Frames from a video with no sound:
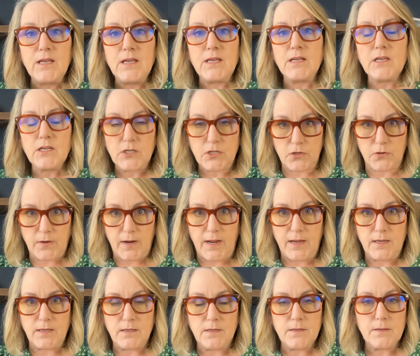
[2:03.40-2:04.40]

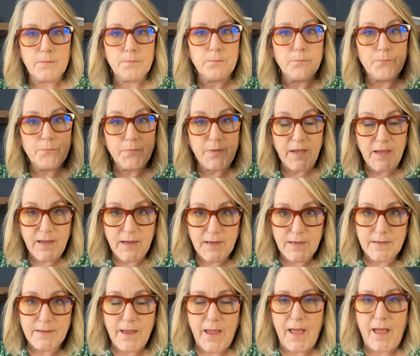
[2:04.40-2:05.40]
integrate
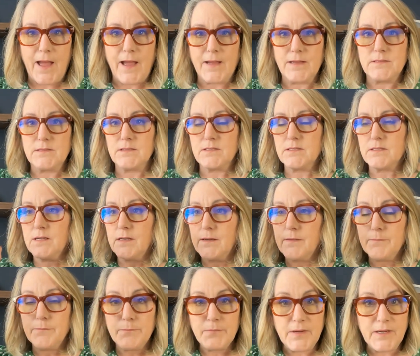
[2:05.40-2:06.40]
paid ads,
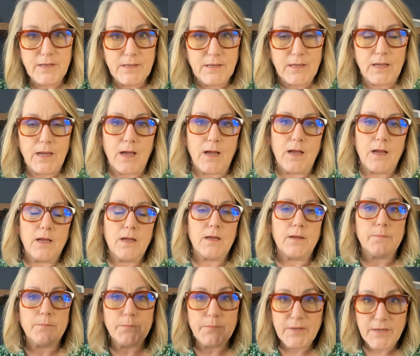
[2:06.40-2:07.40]
media,
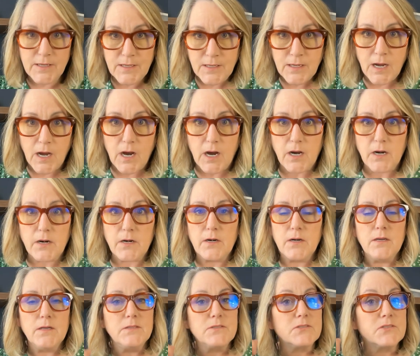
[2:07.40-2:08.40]
P R,
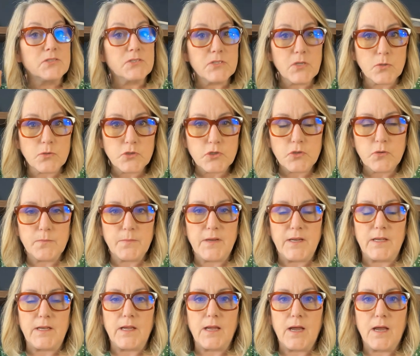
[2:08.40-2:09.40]
social
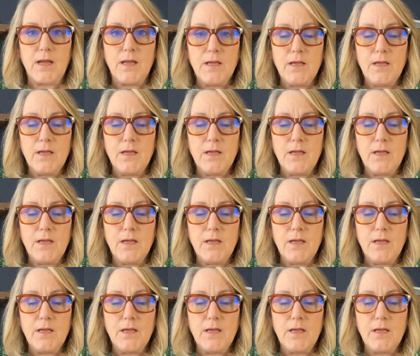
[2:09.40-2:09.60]
media,